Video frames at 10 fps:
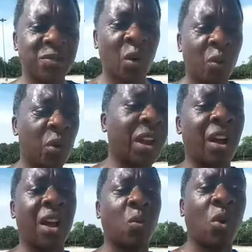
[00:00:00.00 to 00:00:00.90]
We are at
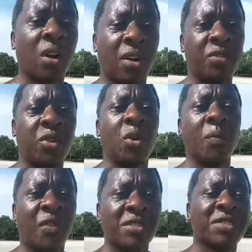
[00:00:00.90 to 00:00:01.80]
war. Europe
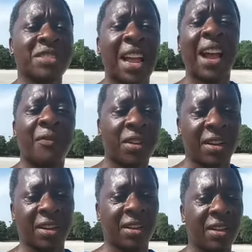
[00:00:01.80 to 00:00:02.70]
versus Africa.
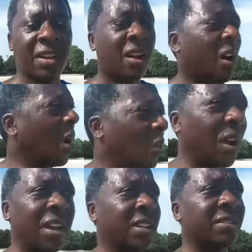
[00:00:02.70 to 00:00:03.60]

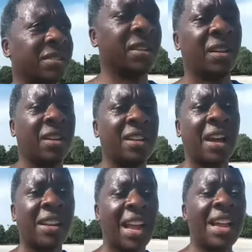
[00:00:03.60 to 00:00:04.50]
Always. Now the
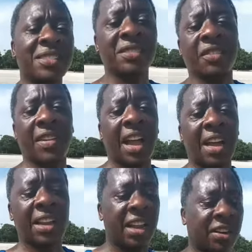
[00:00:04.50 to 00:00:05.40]
Asians have gotten
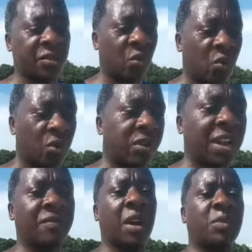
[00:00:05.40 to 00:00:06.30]
in the war. They've
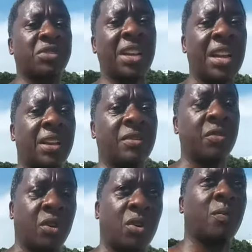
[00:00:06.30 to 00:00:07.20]
double-teamed
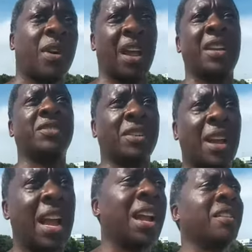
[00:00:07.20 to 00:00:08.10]
Europe, Asia,
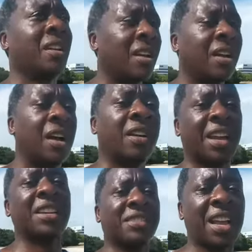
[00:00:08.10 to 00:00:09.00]
and against
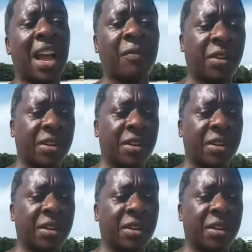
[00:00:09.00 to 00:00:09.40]
Africa.